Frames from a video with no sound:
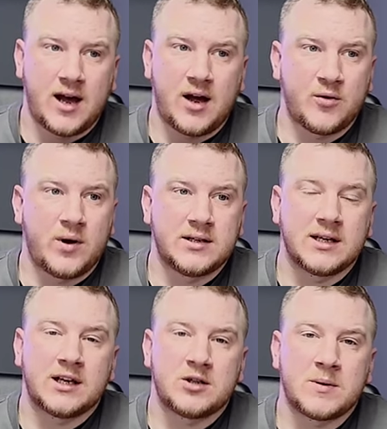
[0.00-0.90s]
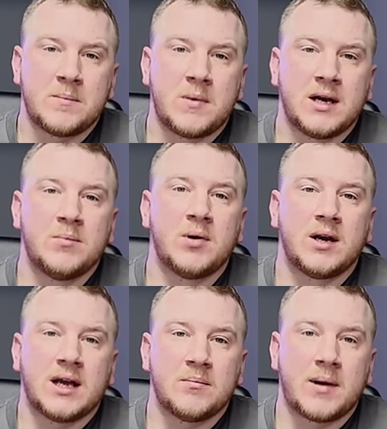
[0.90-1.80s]
Otherwise, they're going to spend money
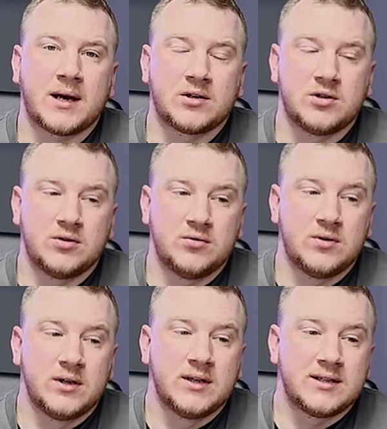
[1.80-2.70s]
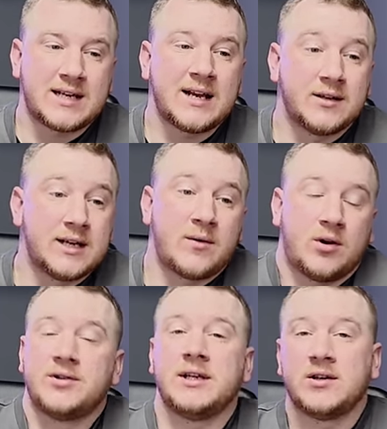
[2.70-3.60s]
putting it back to standard. Now, a
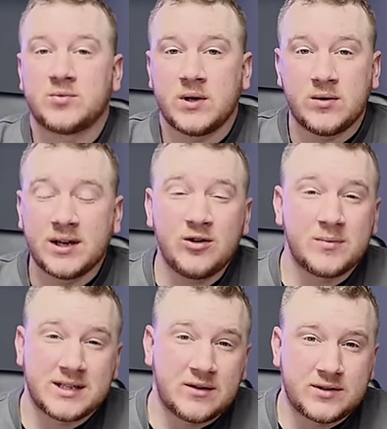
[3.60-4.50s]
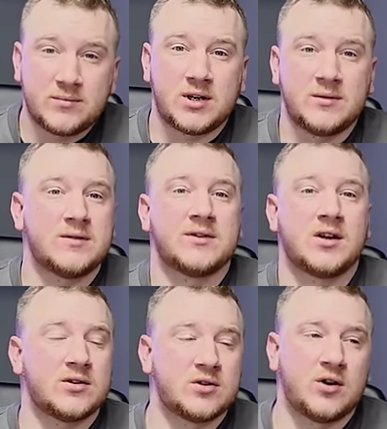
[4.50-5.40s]
lot of dealers will, including myself sometimes, if the
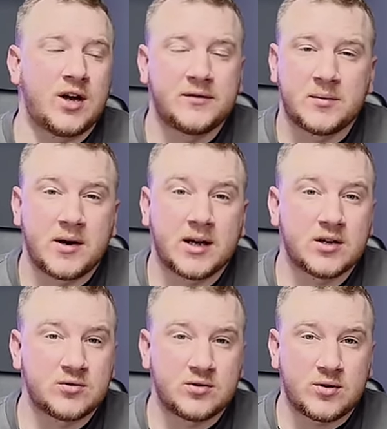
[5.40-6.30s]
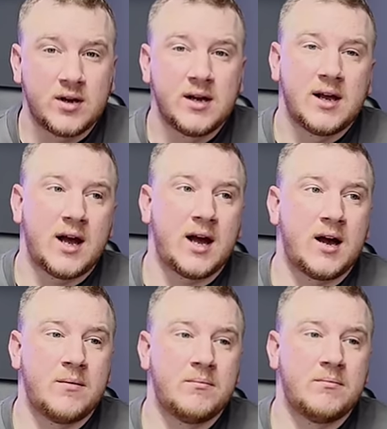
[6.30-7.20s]
car's got an aftermarket exhaust,
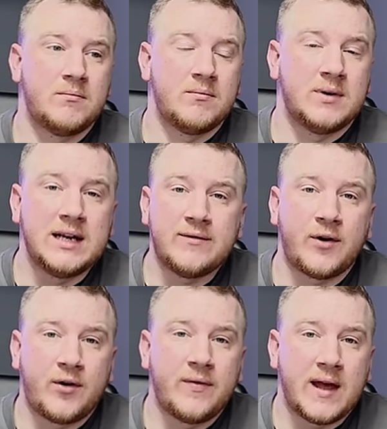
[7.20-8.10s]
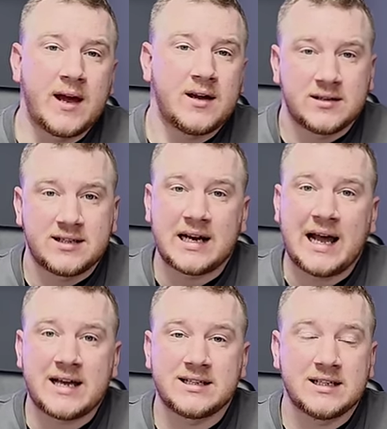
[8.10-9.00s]
leave it on there and sell it
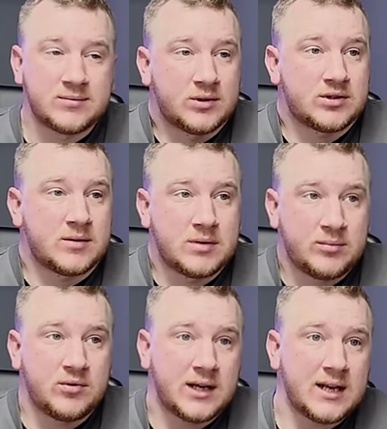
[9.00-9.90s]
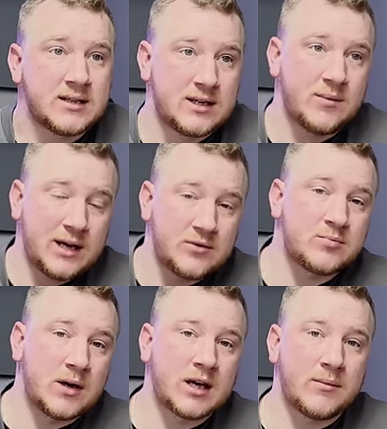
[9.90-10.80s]
as is, because some people, again, someone else
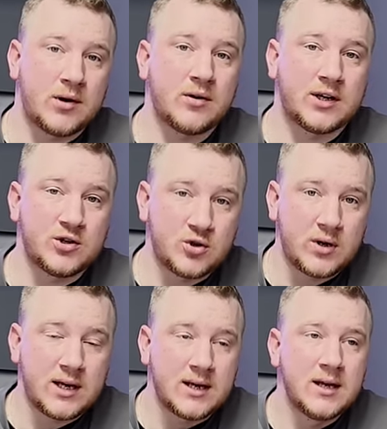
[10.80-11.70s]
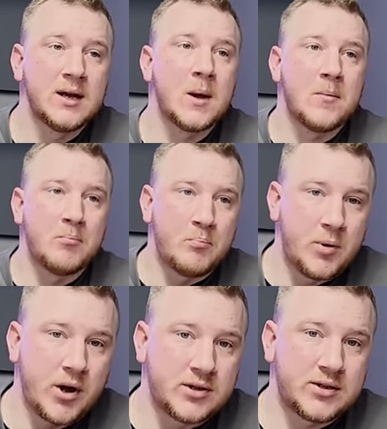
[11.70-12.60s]
might come along and enjoy it,
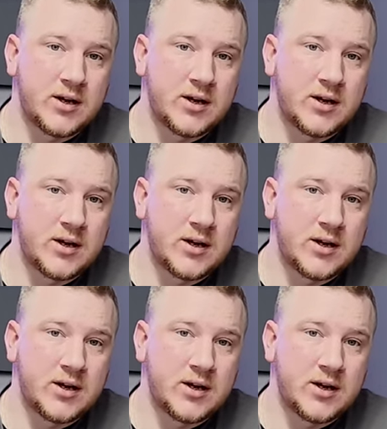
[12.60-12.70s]
but